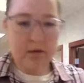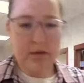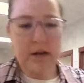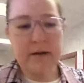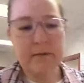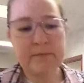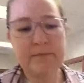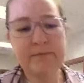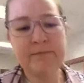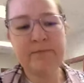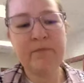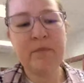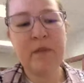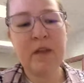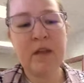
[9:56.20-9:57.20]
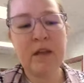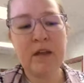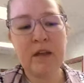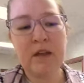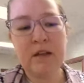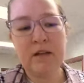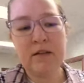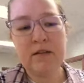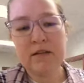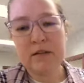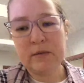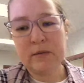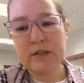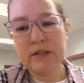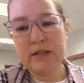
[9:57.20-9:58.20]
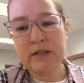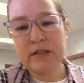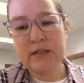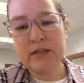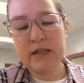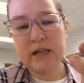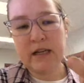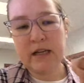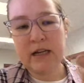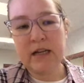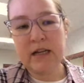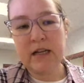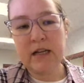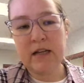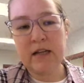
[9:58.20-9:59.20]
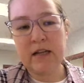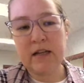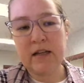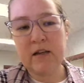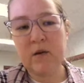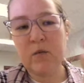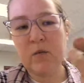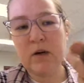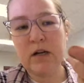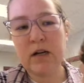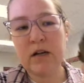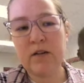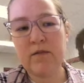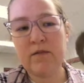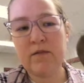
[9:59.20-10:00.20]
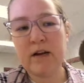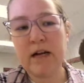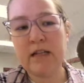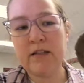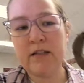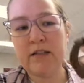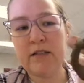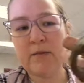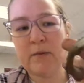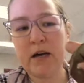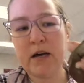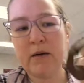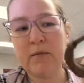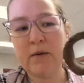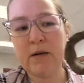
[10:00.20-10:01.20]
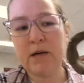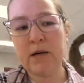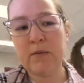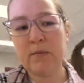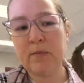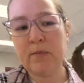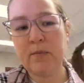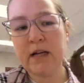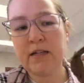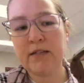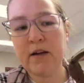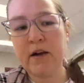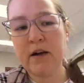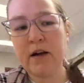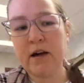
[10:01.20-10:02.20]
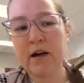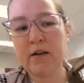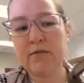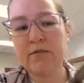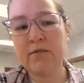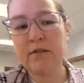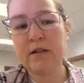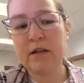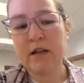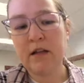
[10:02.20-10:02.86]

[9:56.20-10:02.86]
Okay, so we'll do this again, and find the spot where it breaks off